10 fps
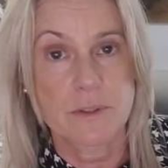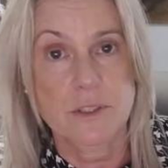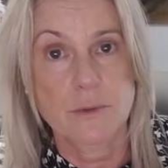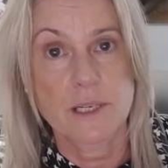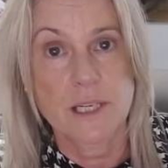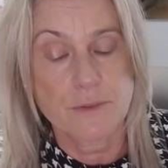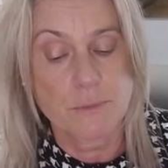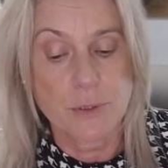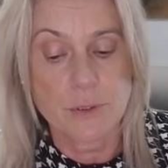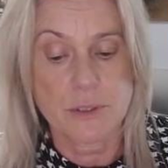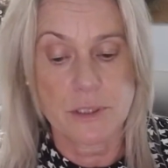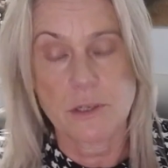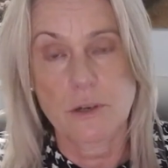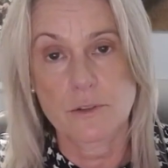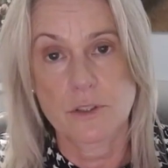So we never push the
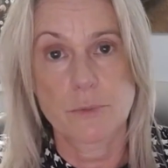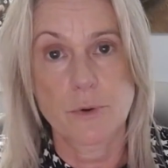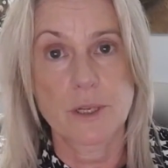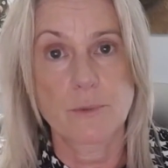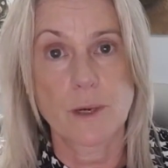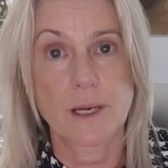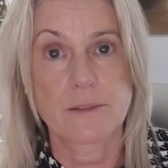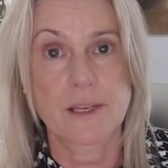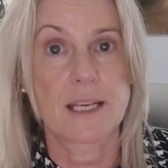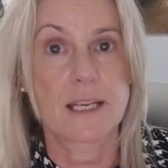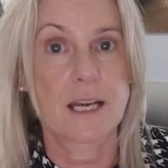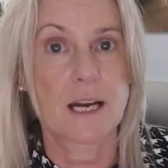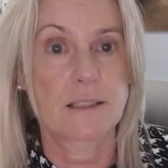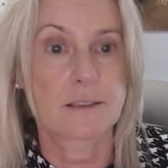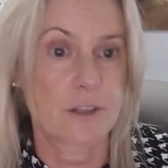dog to the point where they
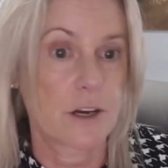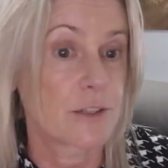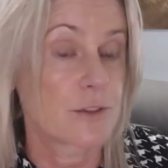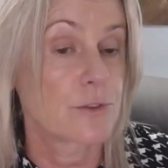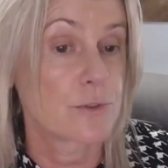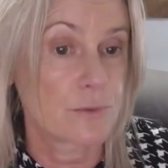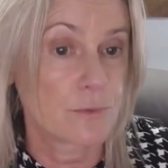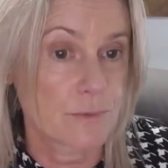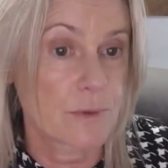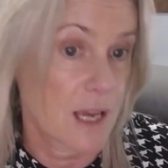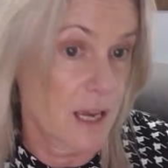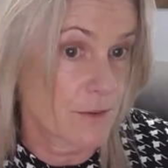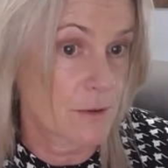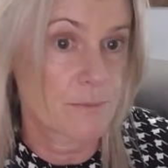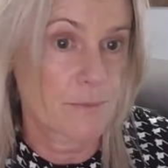are going to have
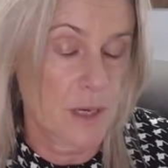a